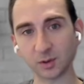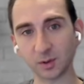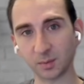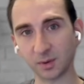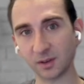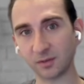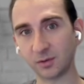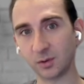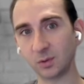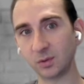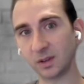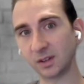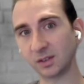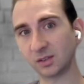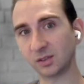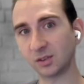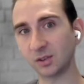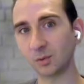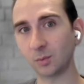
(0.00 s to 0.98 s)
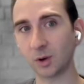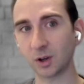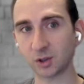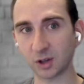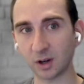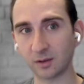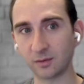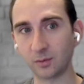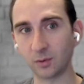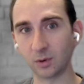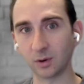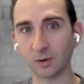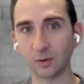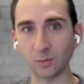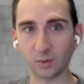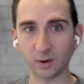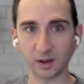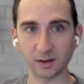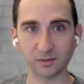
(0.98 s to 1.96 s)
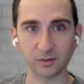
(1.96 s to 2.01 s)
There's going to be a few things to watch out
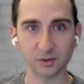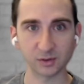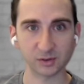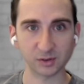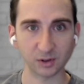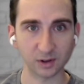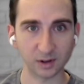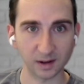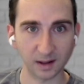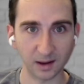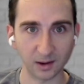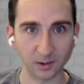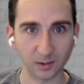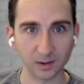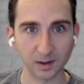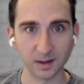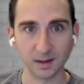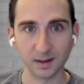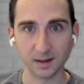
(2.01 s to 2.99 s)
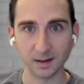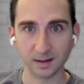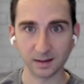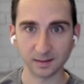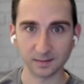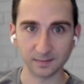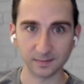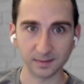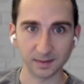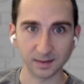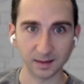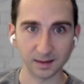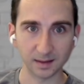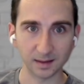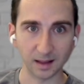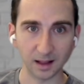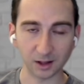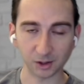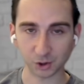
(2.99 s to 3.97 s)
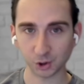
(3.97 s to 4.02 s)
for. When I first started out,
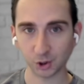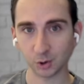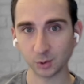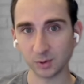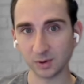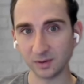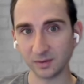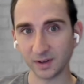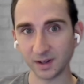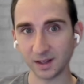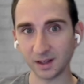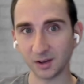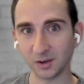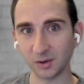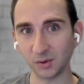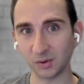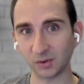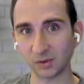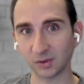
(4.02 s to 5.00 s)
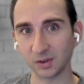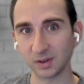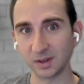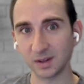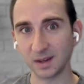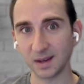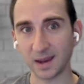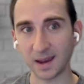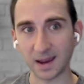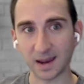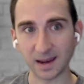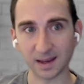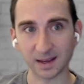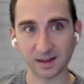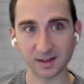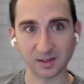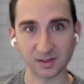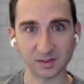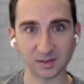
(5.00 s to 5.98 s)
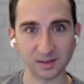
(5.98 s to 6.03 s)
I'll show you the videos
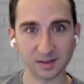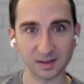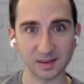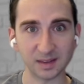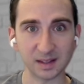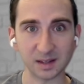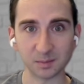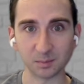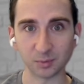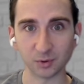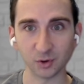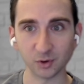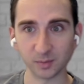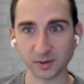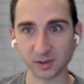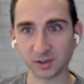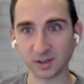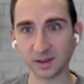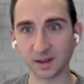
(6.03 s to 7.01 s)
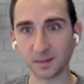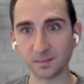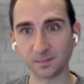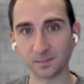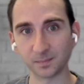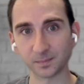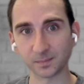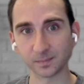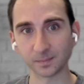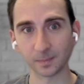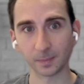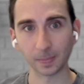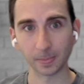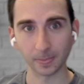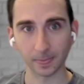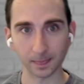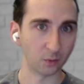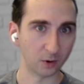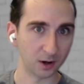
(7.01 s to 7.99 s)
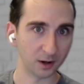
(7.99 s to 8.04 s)
and the improvements to them.
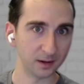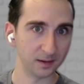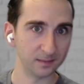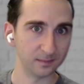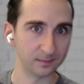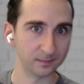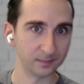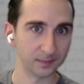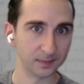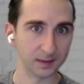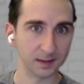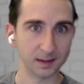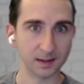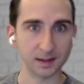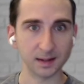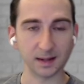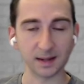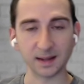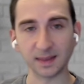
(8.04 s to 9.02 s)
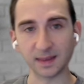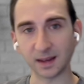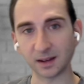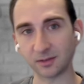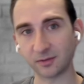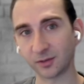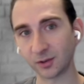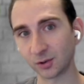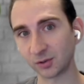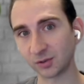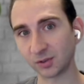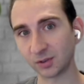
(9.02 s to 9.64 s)
Number one, in that